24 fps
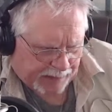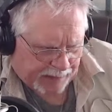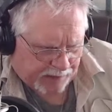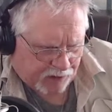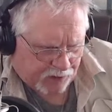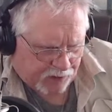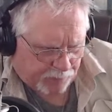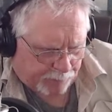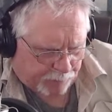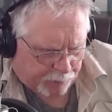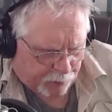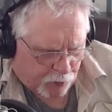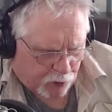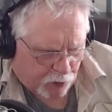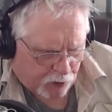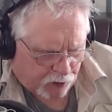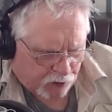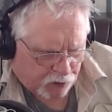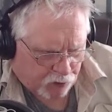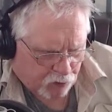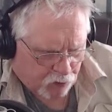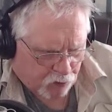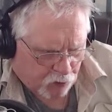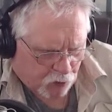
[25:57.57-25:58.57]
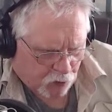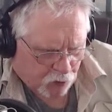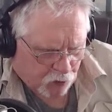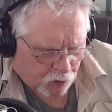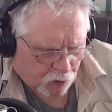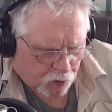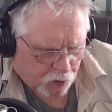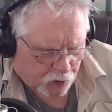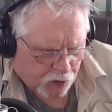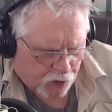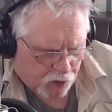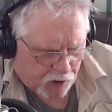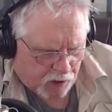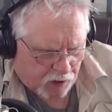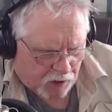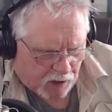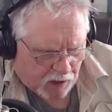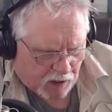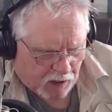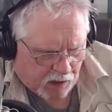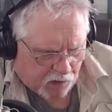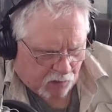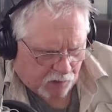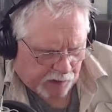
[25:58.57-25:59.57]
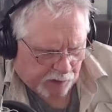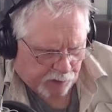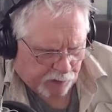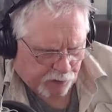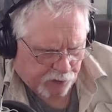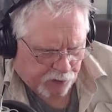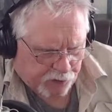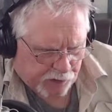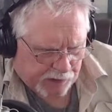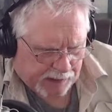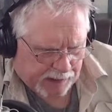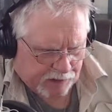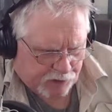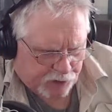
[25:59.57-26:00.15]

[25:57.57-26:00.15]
broke the rules. We were trained